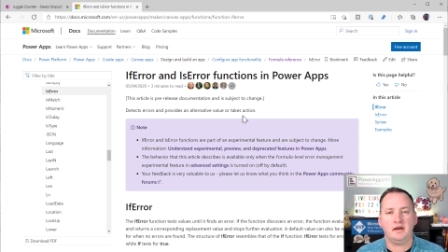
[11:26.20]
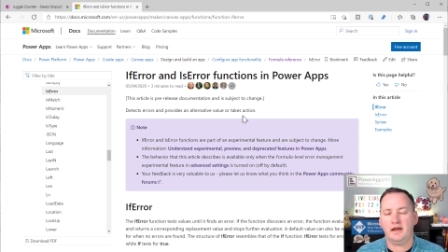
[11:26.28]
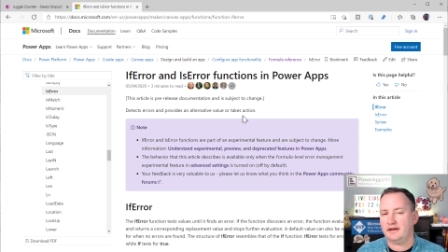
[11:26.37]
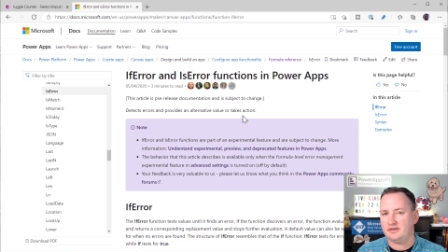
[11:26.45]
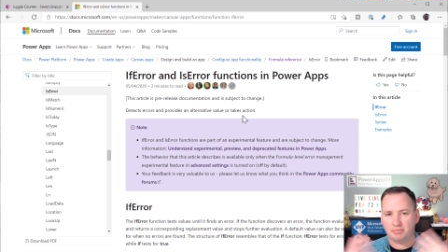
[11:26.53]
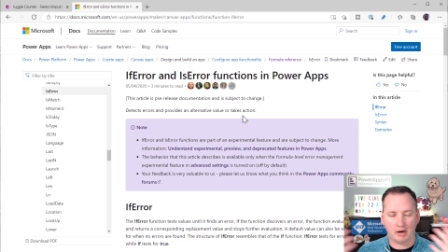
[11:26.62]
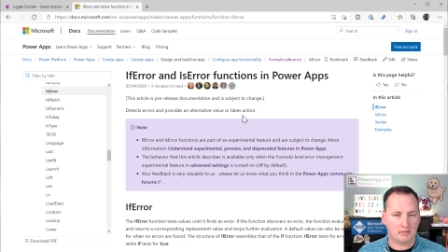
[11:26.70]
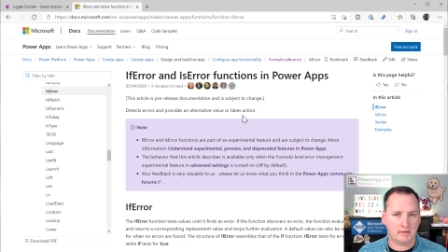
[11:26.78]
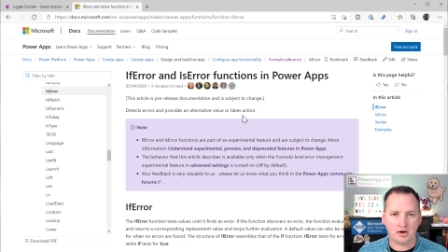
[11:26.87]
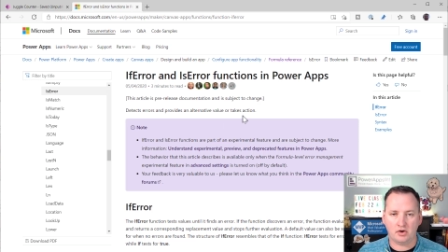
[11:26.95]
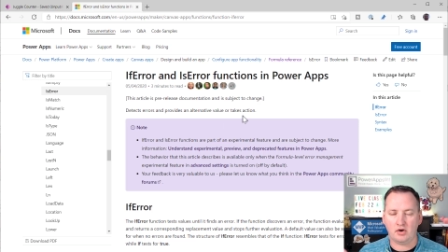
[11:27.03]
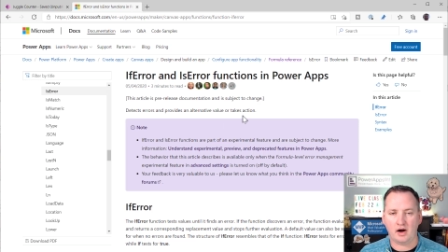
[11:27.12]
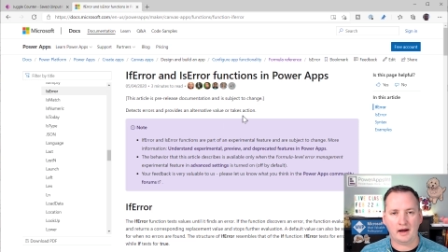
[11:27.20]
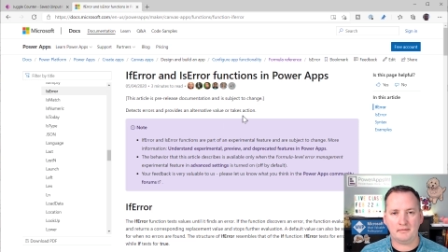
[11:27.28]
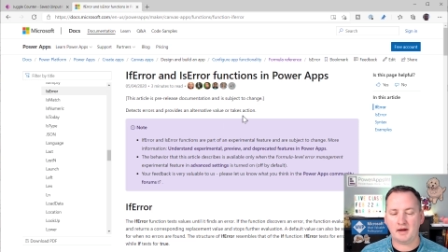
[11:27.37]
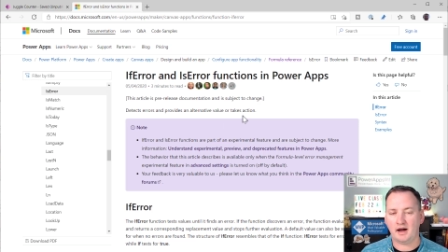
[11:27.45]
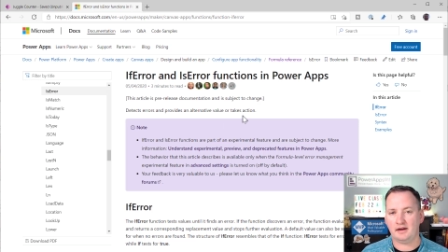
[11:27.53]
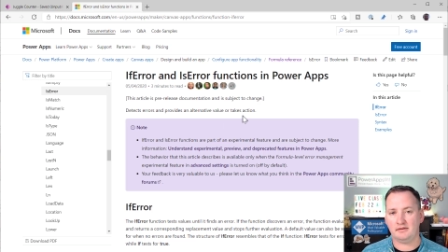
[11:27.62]
experimental, I'm
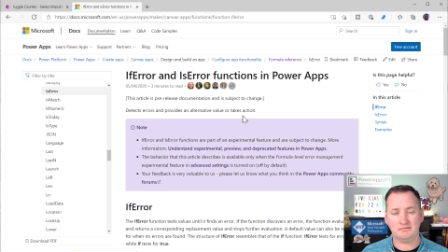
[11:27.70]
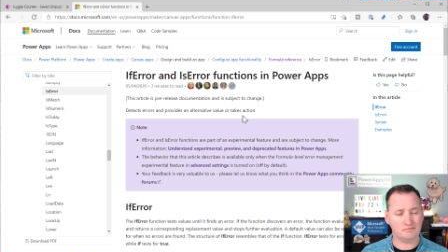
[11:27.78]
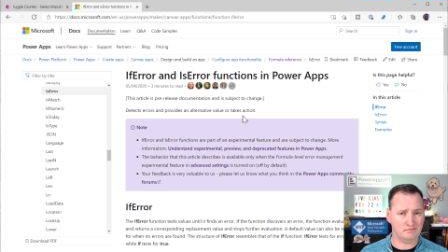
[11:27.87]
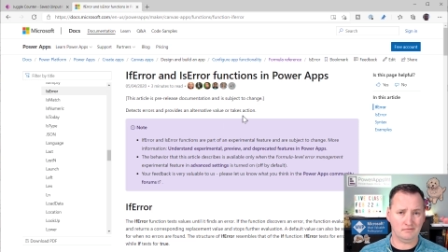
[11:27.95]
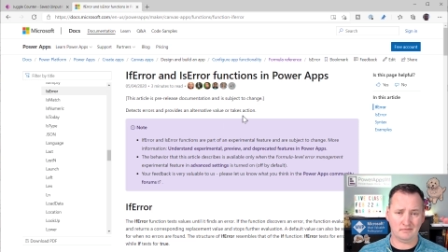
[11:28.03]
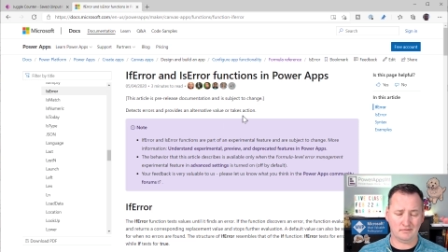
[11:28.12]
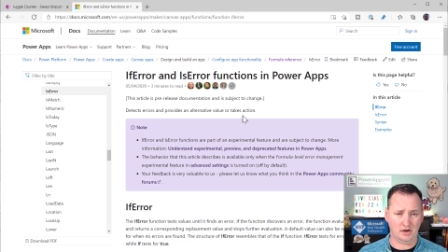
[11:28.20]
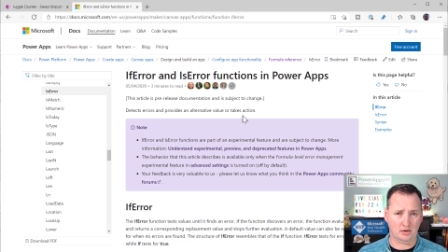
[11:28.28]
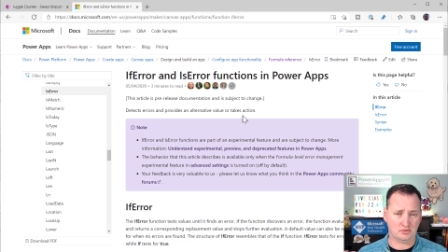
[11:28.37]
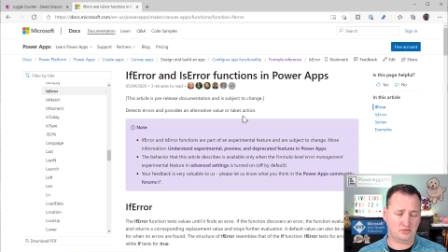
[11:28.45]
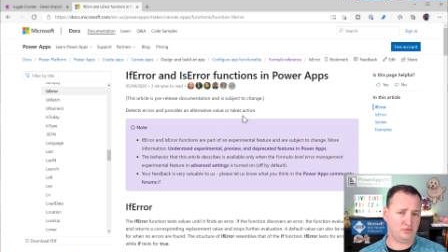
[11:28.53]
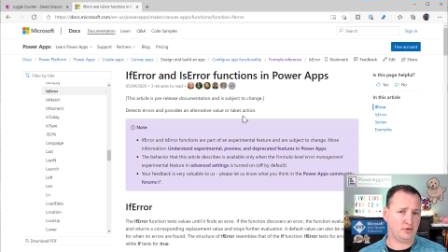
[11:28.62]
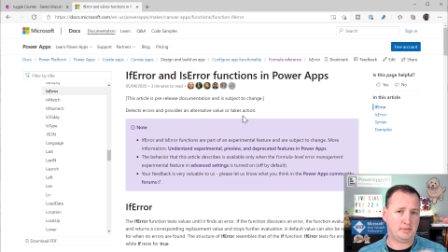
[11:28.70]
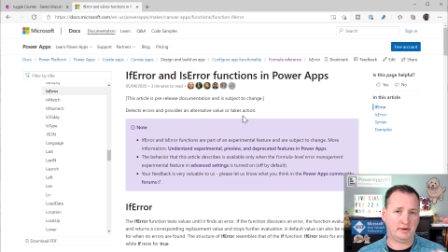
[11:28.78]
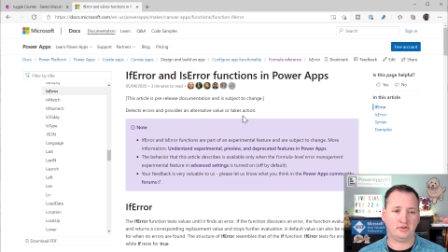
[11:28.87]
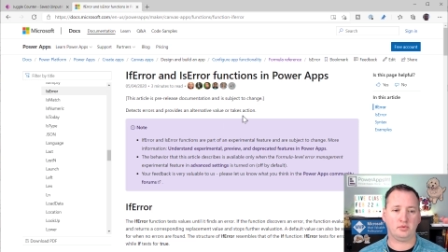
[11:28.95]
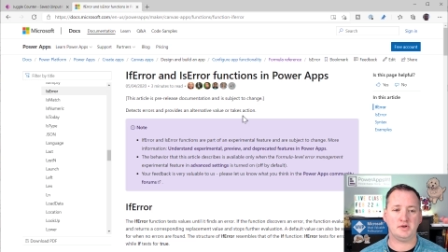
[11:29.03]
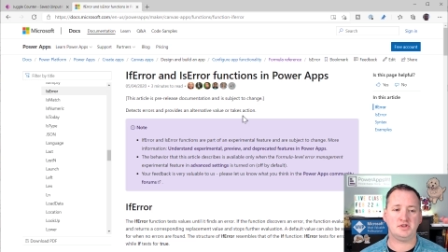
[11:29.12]
not you know,
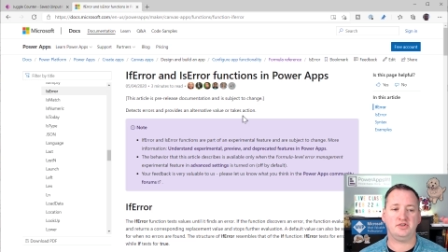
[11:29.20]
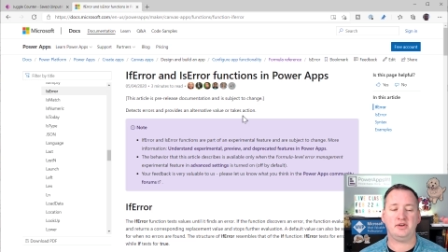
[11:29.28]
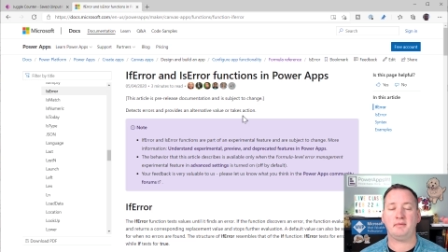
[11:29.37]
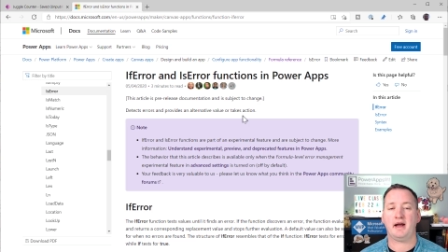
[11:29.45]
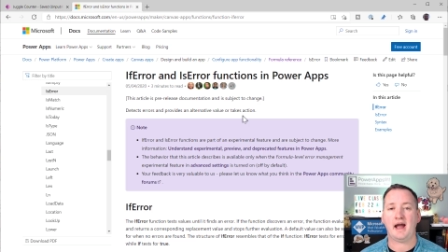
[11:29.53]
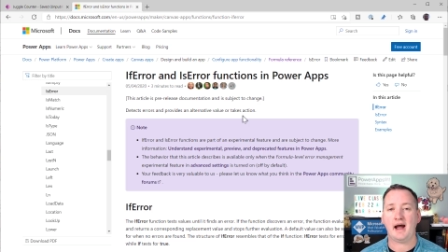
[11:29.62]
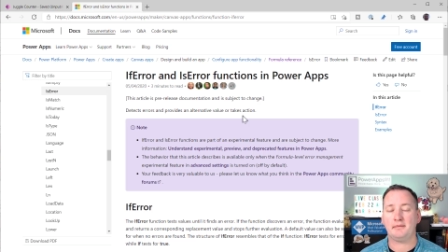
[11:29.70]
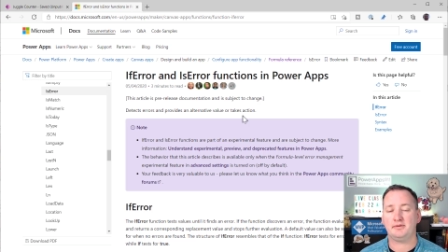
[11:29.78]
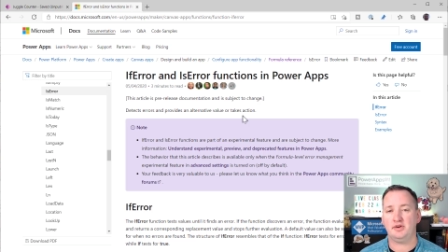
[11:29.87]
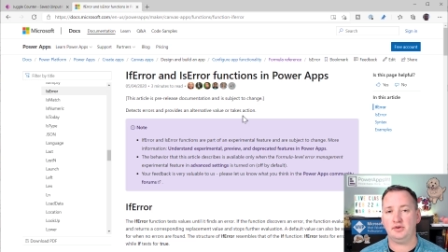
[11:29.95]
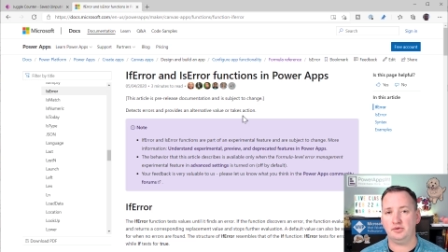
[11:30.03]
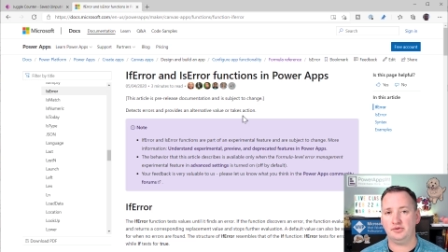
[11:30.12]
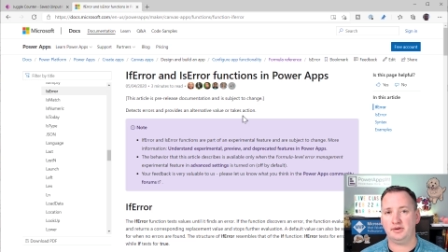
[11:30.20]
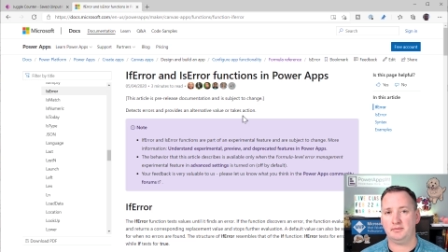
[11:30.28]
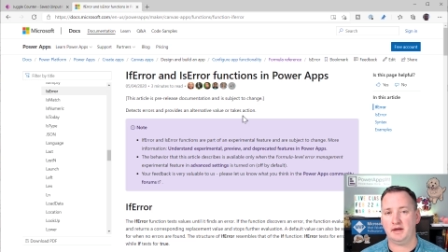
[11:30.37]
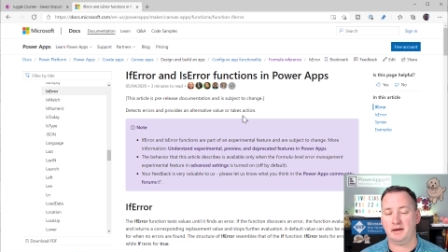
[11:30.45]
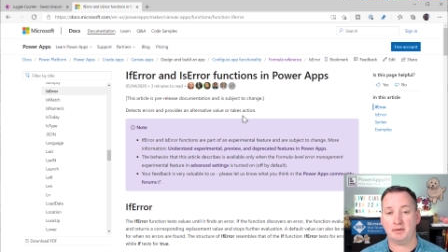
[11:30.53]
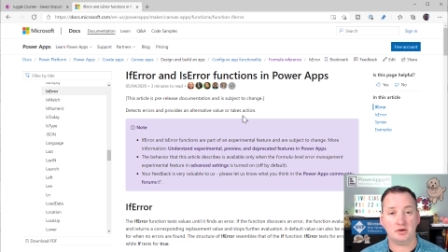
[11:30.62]
flipping switches in my app to use them
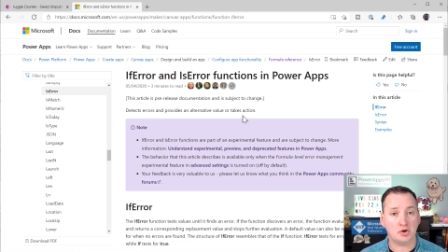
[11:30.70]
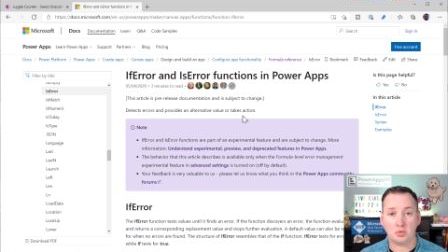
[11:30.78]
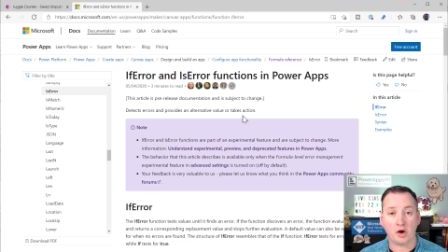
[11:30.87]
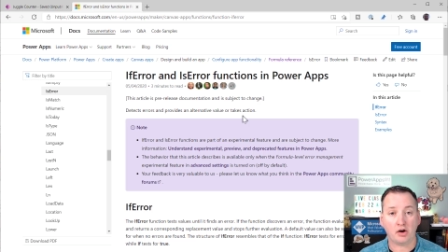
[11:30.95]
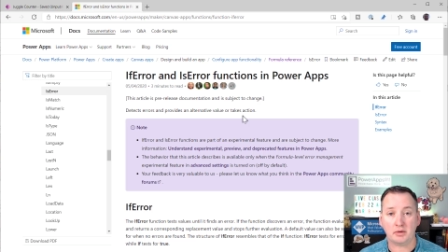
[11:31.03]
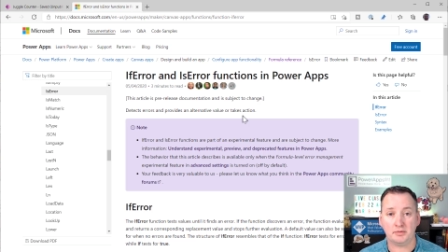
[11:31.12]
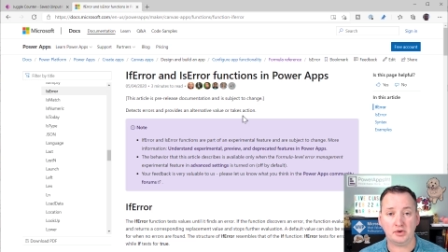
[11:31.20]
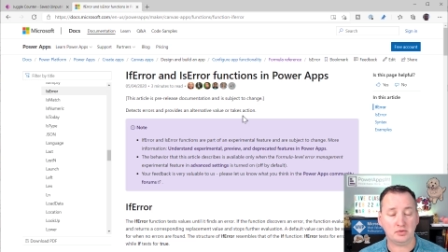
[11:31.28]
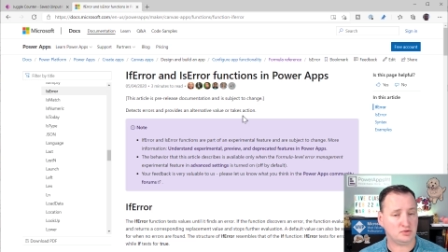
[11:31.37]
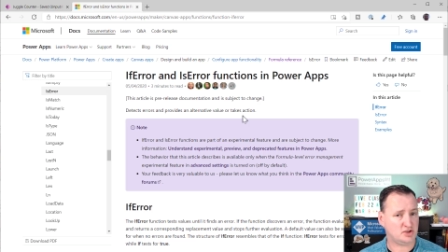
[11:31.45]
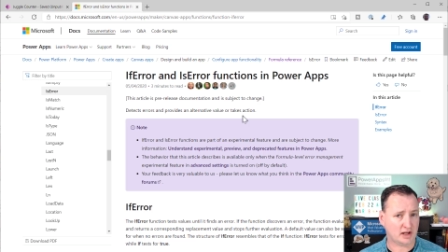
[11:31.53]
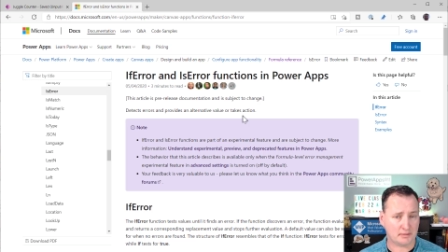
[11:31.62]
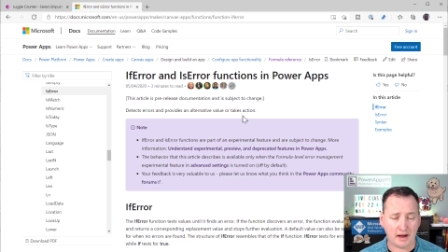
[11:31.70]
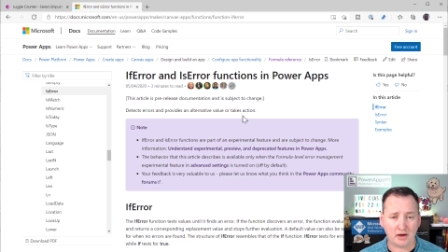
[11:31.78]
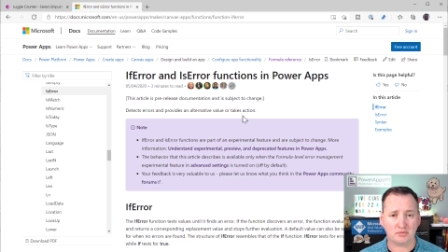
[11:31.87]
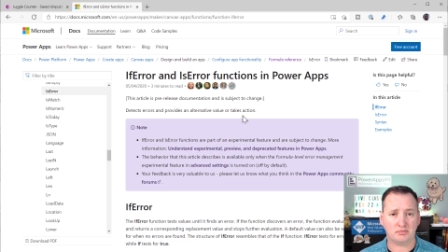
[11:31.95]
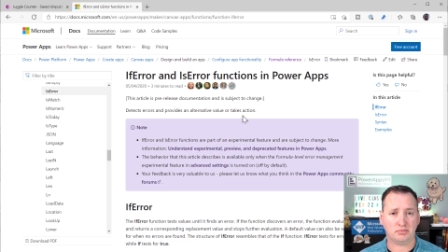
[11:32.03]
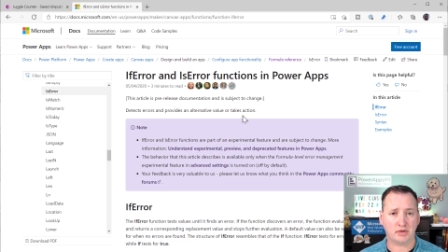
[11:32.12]
yet, but you're welcome to check them
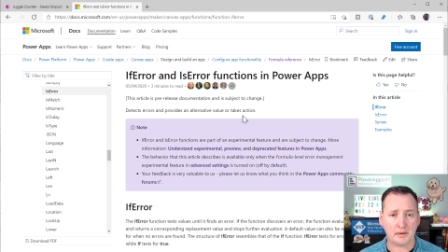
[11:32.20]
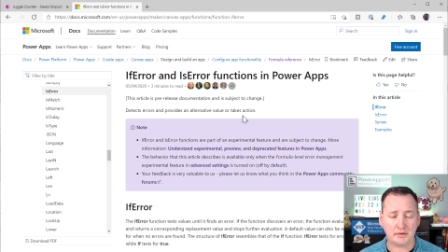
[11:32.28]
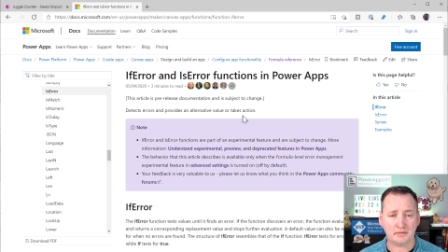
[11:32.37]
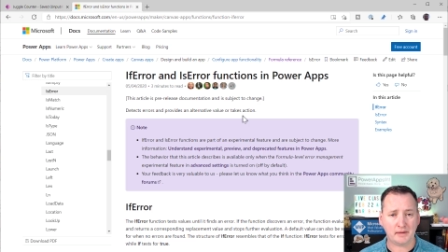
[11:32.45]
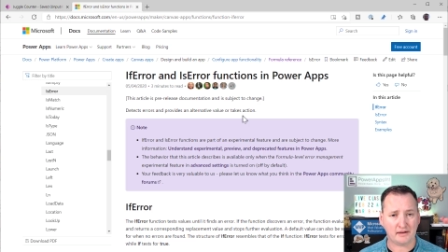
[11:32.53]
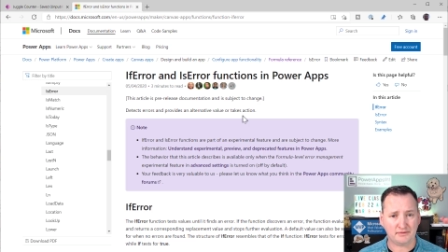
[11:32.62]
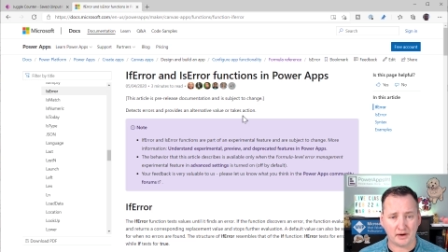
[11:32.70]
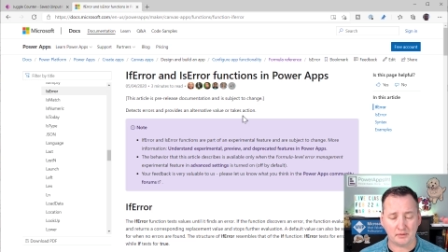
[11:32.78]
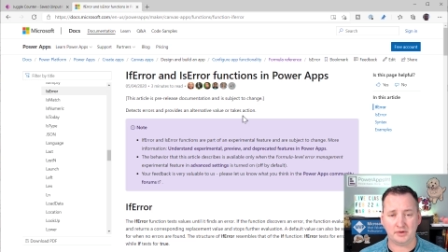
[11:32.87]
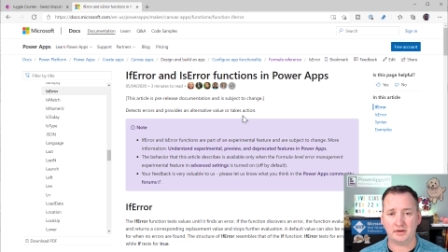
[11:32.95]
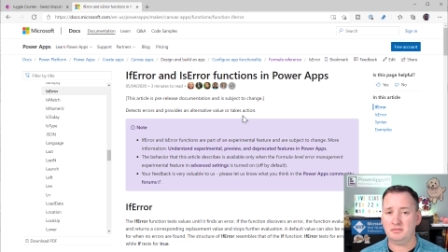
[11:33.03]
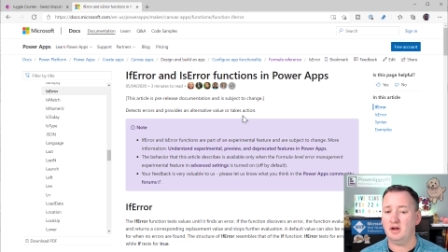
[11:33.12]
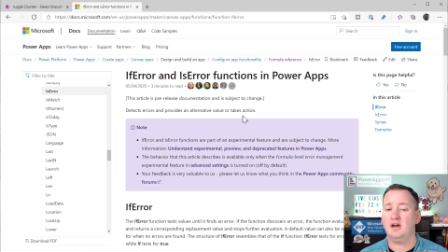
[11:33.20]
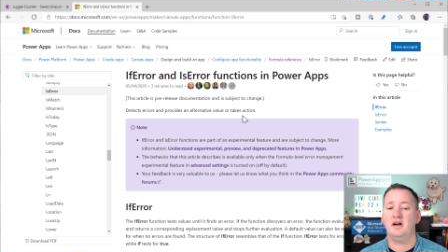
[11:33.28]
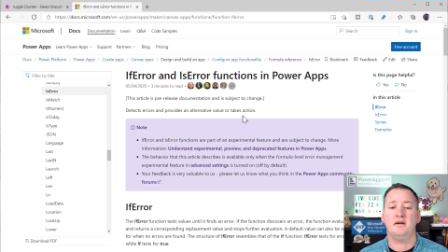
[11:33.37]
out, play with them, have fun with them